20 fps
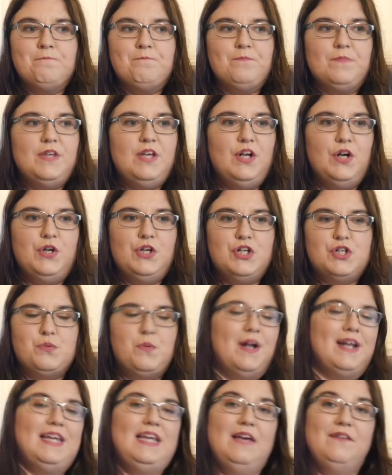you know, you just
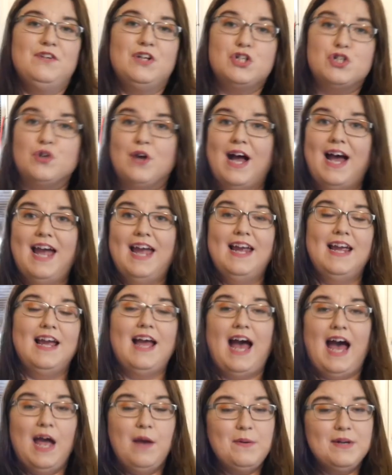want to give it a try,
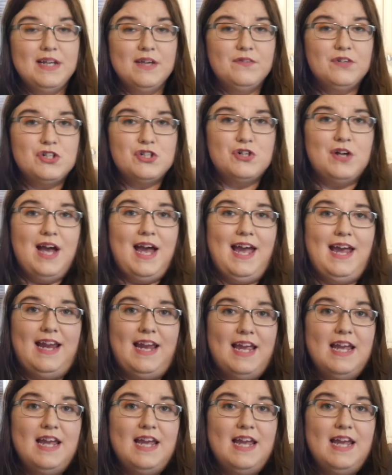I would give it a try.